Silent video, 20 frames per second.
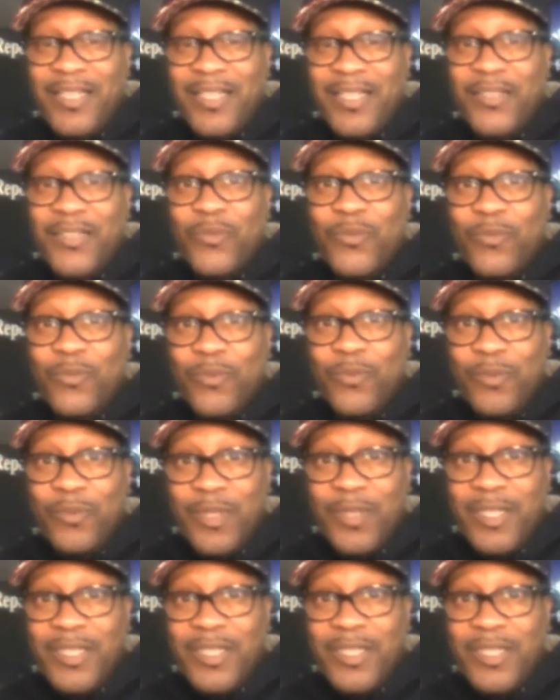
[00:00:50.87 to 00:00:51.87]
It's
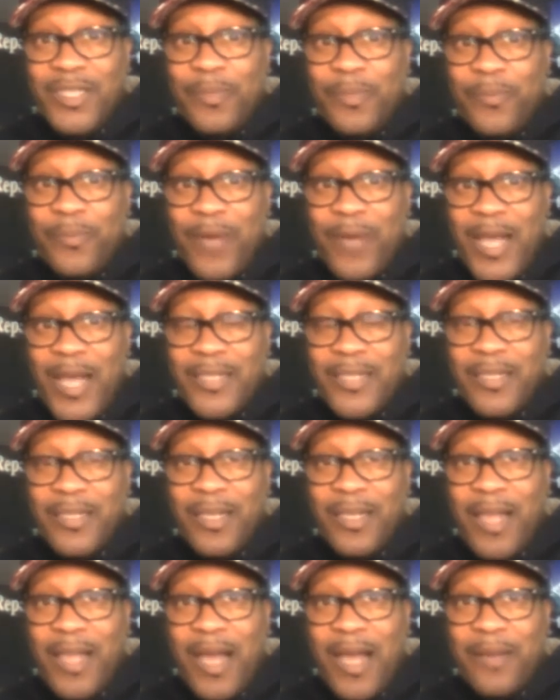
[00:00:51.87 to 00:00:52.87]
really surprising
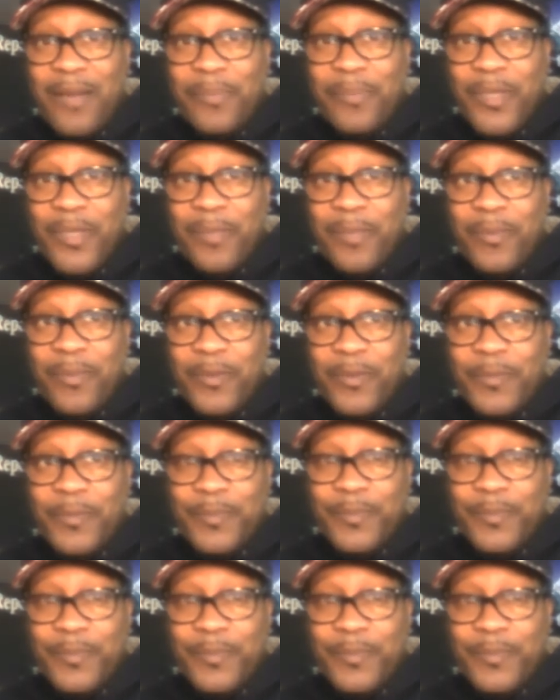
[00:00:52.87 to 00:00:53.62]
a lot of people.